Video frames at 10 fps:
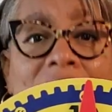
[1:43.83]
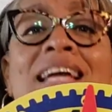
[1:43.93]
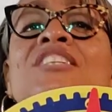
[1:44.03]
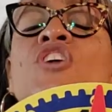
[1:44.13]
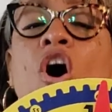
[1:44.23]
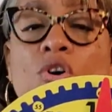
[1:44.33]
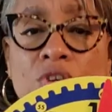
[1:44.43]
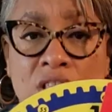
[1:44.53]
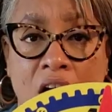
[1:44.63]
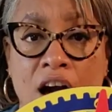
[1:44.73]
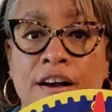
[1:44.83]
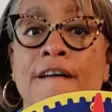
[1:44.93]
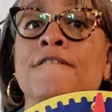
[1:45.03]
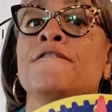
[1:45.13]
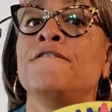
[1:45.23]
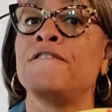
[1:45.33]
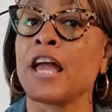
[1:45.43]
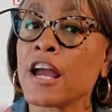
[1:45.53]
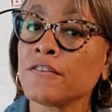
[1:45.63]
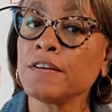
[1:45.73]
It's o'clock.
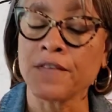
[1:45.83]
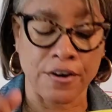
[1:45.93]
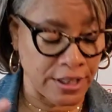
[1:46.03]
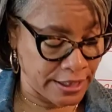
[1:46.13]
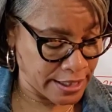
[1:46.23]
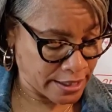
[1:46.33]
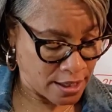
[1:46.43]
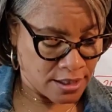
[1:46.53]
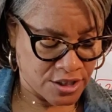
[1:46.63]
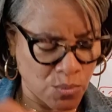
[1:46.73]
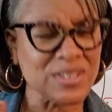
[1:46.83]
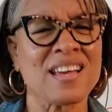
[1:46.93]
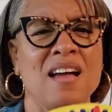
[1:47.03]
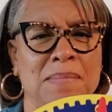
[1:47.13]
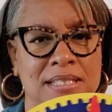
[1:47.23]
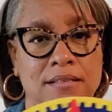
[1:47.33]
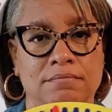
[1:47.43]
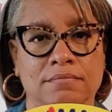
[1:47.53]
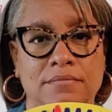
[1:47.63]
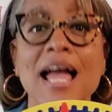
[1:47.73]
Very, very good. So what time is it?
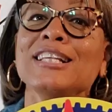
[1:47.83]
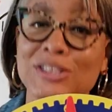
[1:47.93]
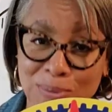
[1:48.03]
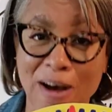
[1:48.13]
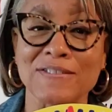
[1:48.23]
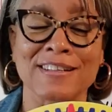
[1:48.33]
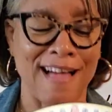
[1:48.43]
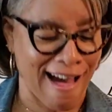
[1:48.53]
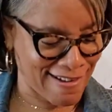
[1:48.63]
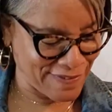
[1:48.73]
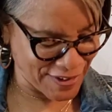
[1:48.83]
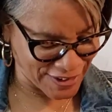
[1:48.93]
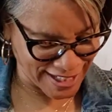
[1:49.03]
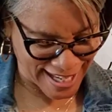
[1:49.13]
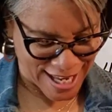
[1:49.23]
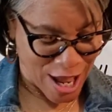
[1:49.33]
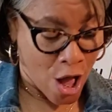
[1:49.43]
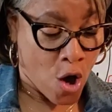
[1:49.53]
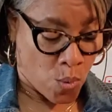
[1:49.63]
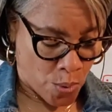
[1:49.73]
It's 12 o'clock. Very good.
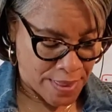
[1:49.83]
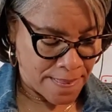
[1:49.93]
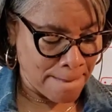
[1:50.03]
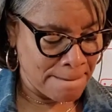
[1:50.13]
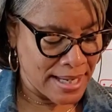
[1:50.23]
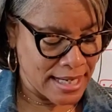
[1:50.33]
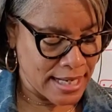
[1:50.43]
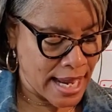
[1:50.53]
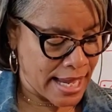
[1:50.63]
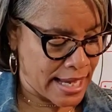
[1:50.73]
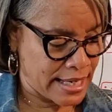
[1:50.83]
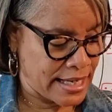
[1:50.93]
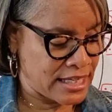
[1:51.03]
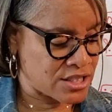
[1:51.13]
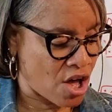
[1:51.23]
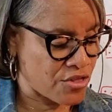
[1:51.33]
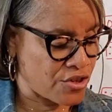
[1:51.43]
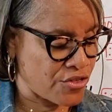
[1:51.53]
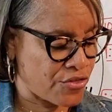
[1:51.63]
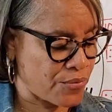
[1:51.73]
When the minute hand is on
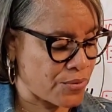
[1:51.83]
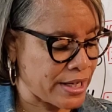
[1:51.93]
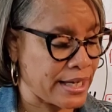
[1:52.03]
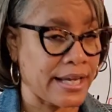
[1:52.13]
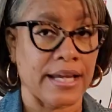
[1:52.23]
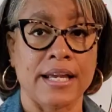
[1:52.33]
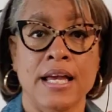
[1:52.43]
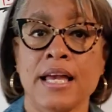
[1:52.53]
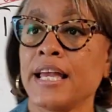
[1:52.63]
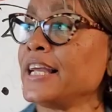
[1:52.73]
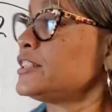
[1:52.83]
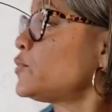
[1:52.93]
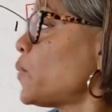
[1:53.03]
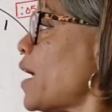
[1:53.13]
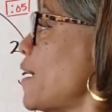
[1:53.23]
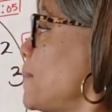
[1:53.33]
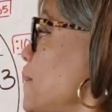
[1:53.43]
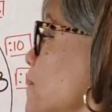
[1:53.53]
the 3, it's what?